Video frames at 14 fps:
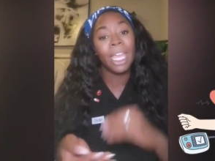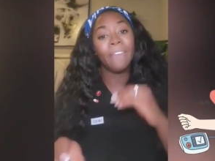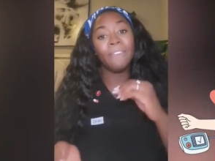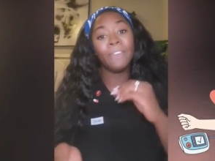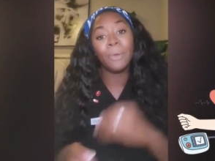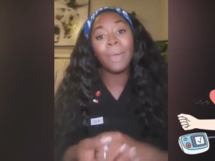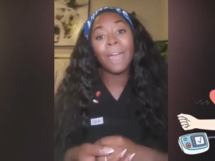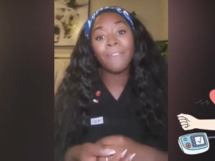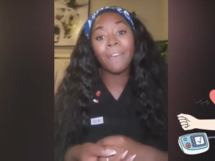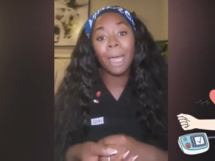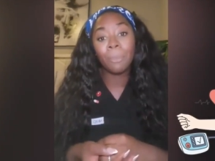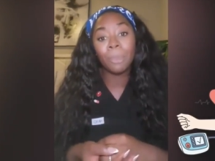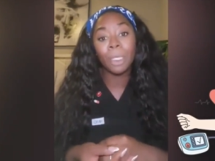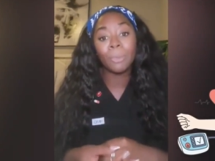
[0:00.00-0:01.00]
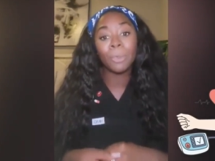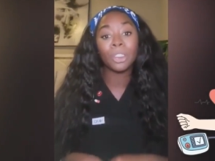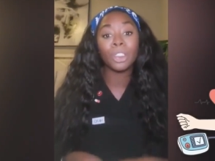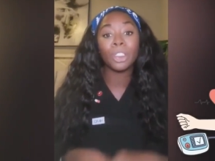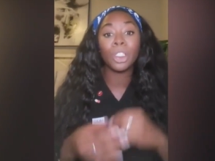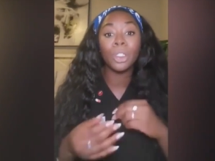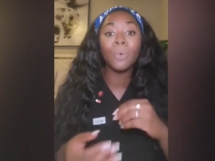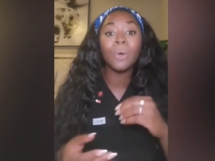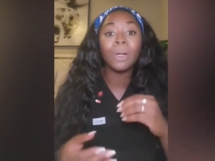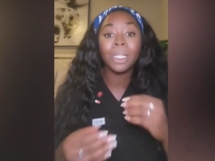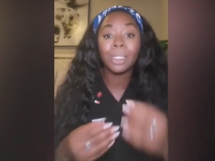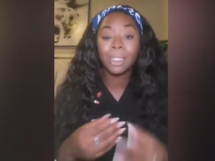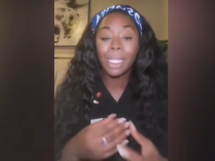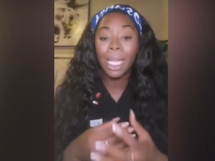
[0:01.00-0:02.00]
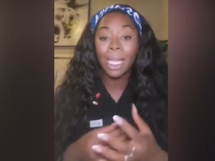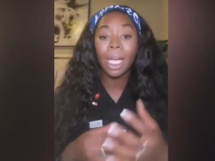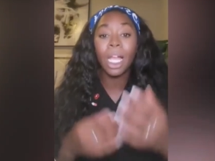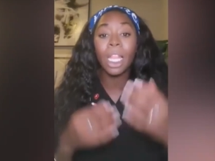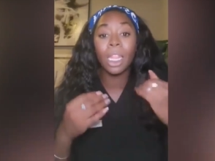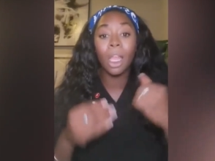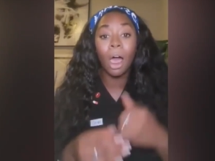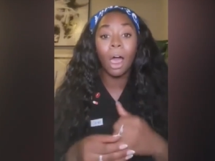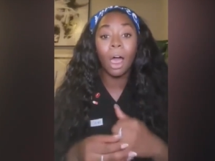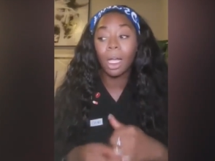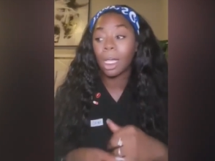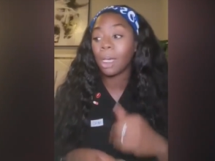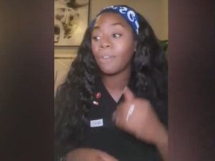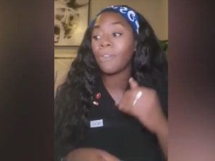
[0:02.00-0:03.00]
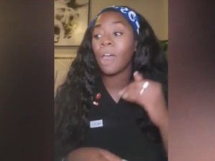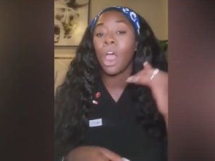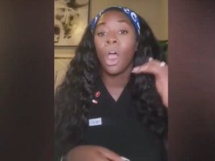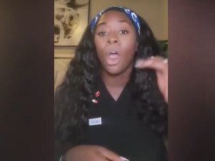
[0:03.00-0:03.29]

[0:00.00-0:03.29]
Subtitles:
If you have high blood pressure, you want to take a log of